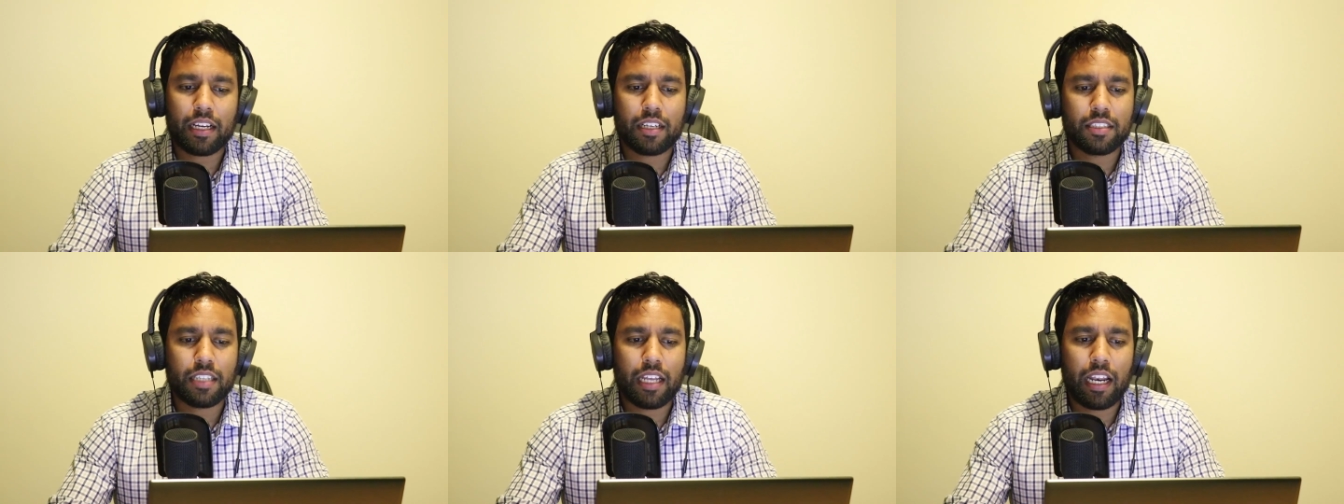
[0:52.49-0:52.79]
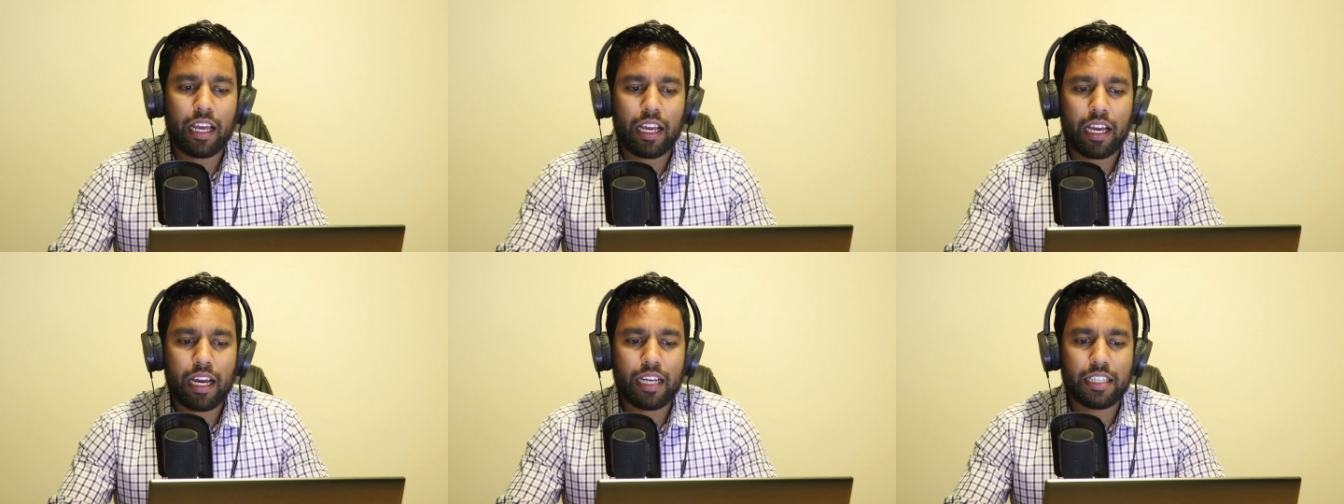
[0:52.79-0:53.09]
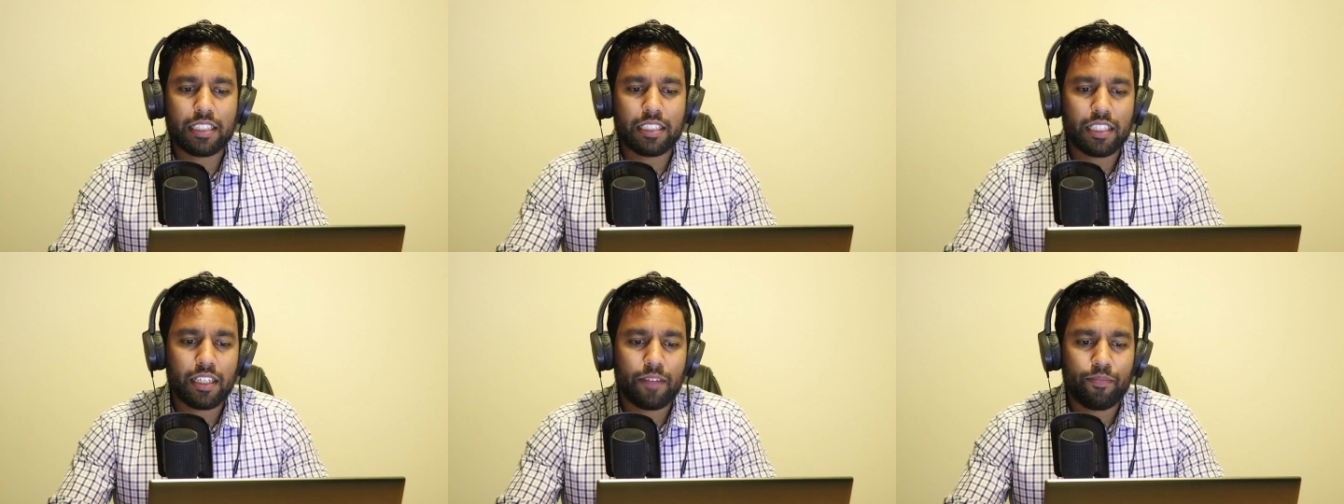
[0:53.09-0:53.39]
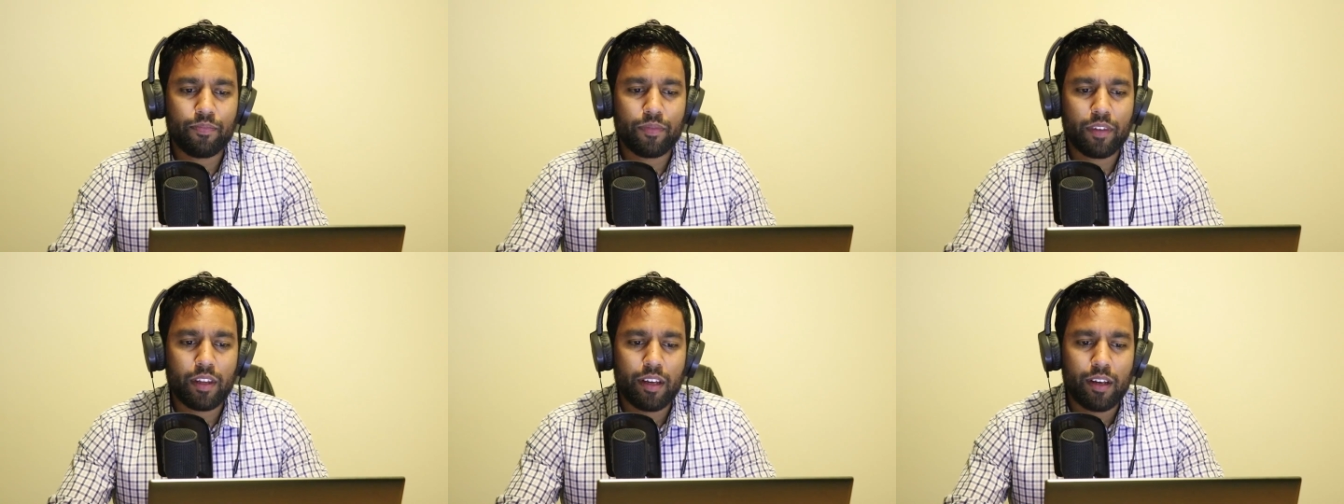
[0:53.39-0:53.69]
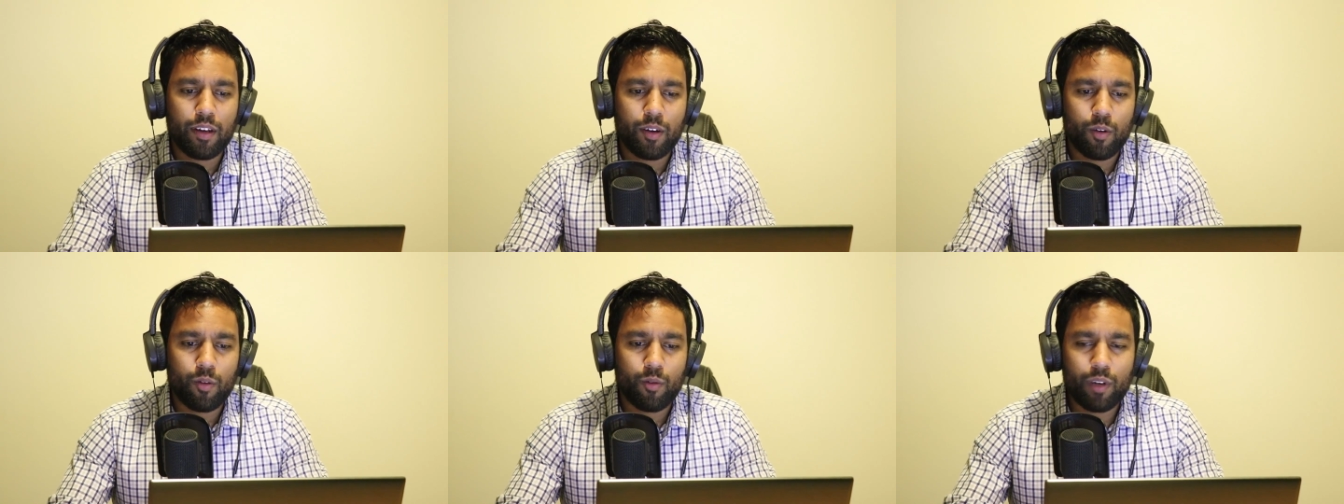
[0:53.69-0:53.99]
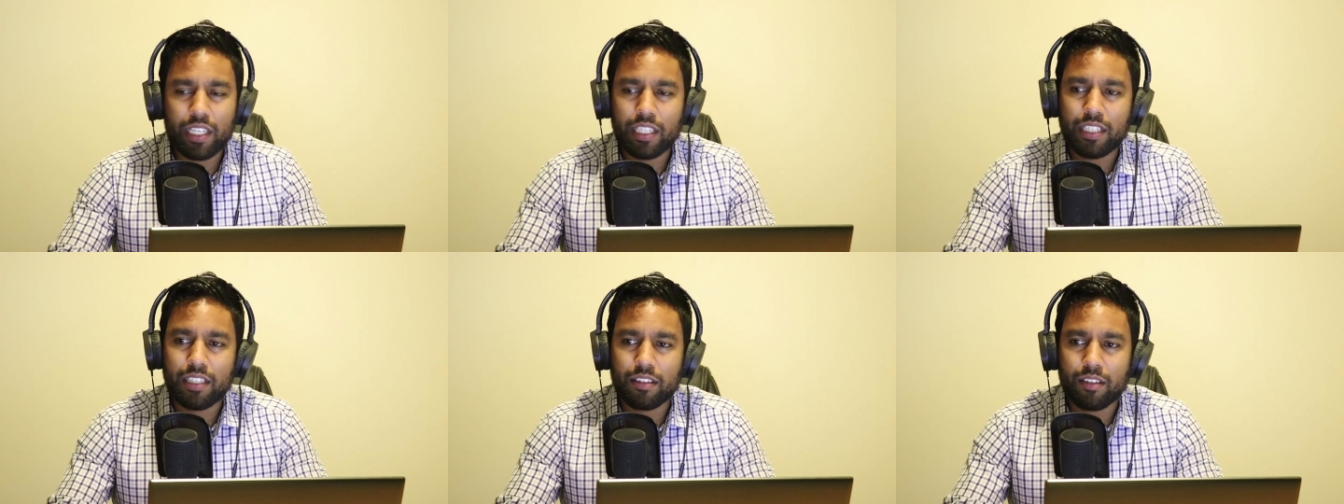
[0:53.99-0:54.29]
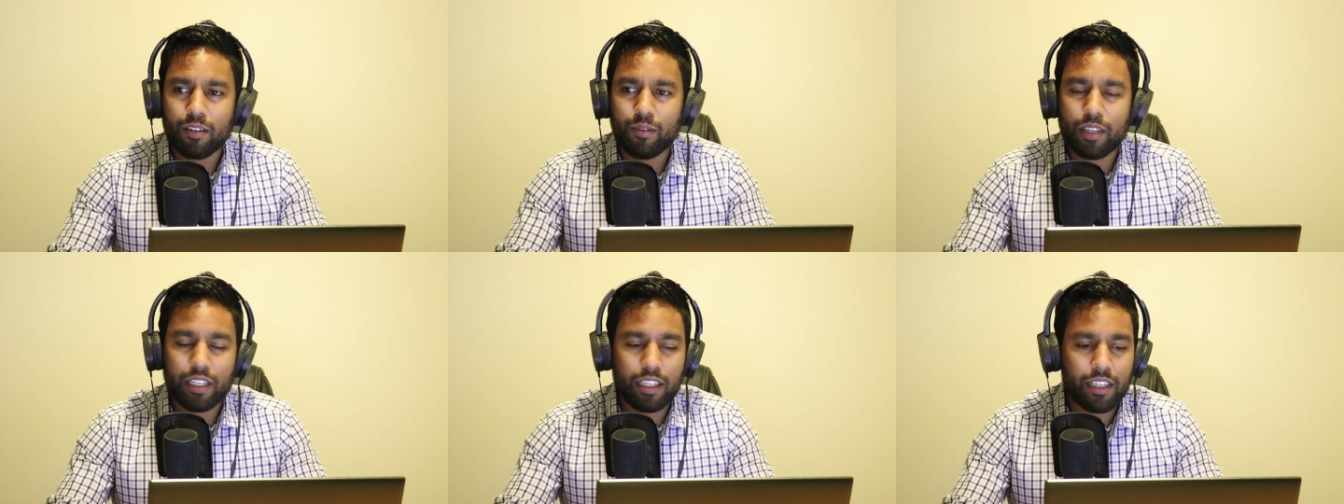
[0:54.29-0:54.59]
because they're like, guys, what are you
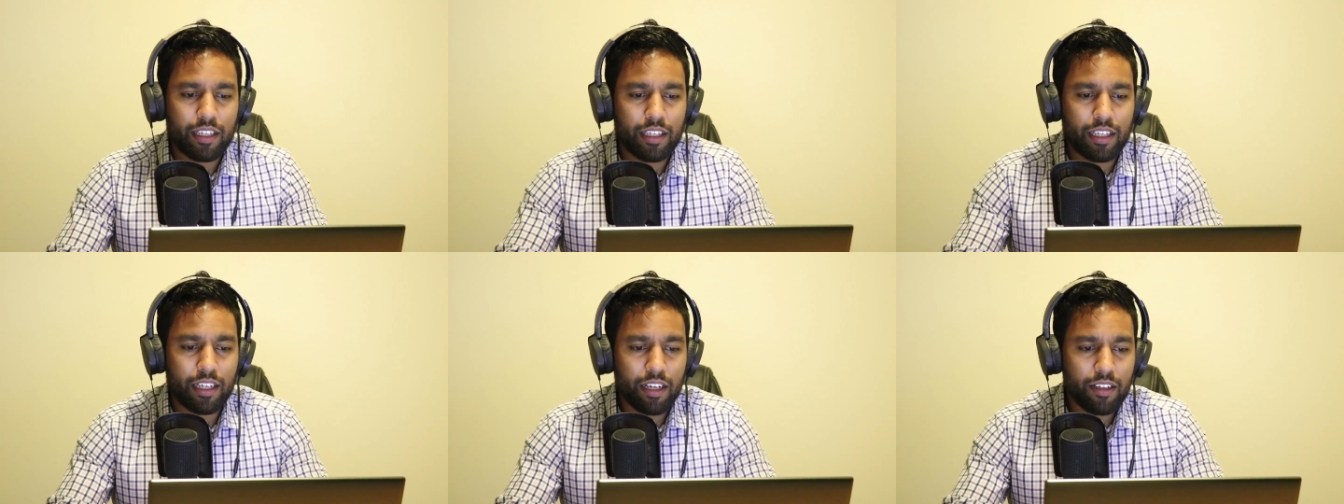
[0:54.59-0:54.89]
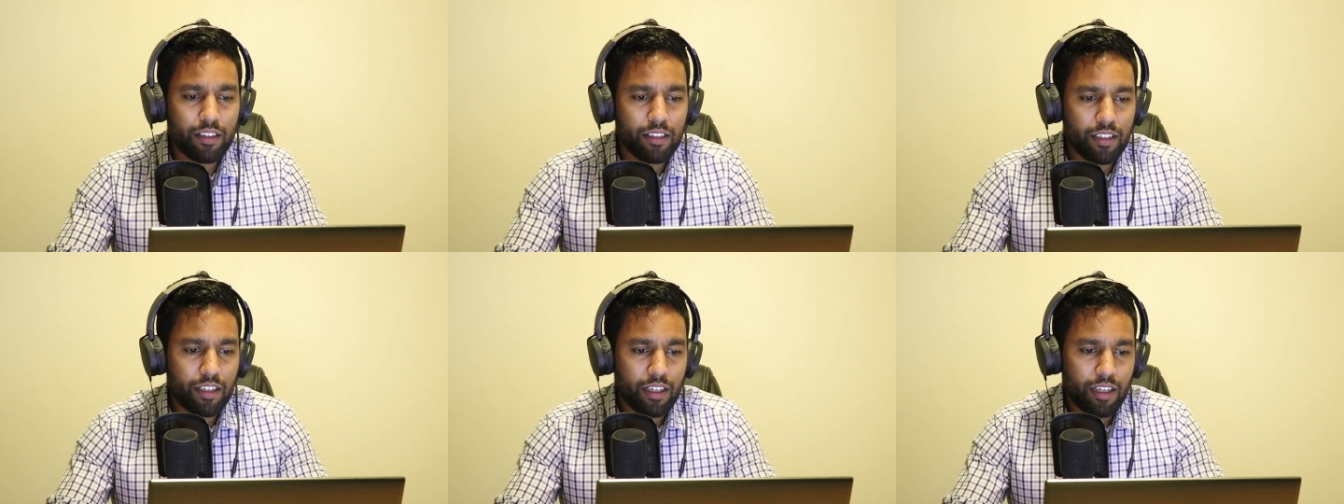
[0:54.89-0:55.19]
doing, you know?